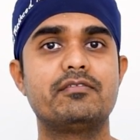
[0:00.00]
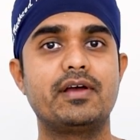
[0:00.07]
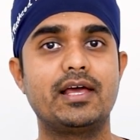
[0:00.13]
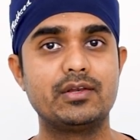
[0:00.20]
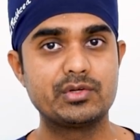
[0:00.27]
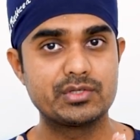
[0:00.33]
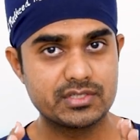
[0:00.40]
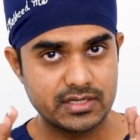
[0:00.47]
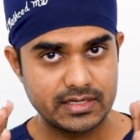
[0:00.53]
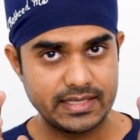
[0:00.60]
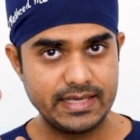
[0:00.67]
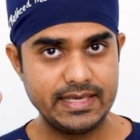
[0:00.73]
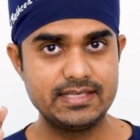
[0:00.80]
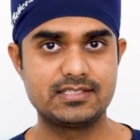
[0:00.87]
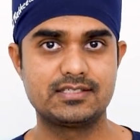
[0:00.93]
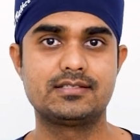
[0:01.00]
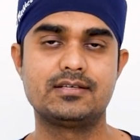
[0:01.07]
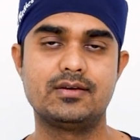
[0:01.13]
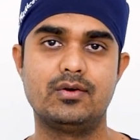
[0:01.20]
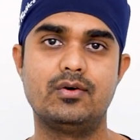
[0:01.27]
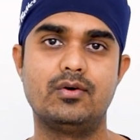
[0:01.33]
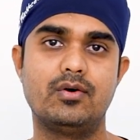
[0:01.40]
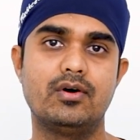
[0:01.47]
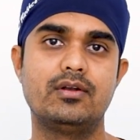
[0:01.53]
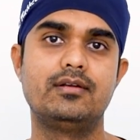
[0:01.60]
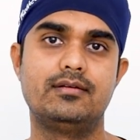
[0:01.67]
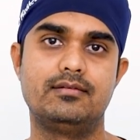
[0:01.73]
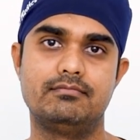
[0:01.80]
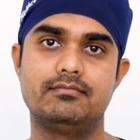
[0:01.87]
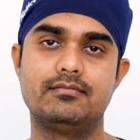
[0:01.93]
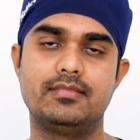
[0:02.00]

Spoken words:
evaluation is on,